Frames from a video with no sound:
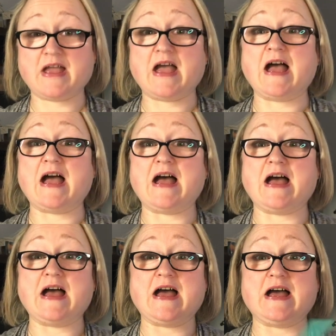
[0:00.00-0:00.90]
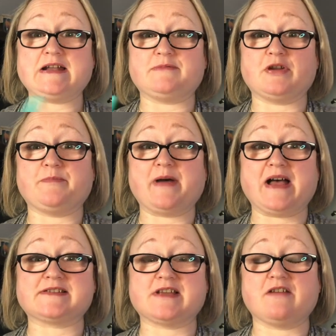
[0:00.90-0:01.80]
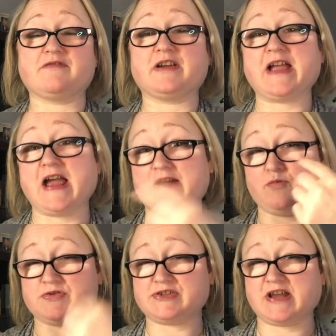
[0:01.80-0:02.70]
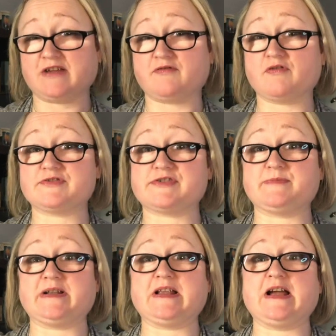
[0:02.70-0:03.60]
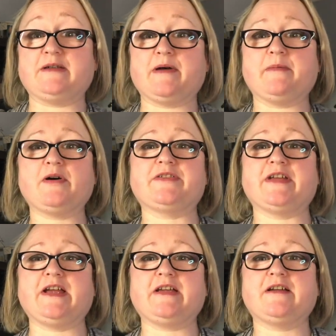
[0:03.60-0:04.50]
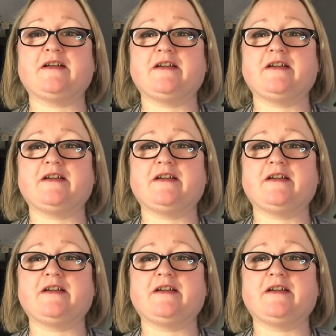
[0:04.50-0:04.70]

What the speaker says: And I'm going to pass over again, and once again I've crossed the midline of my body,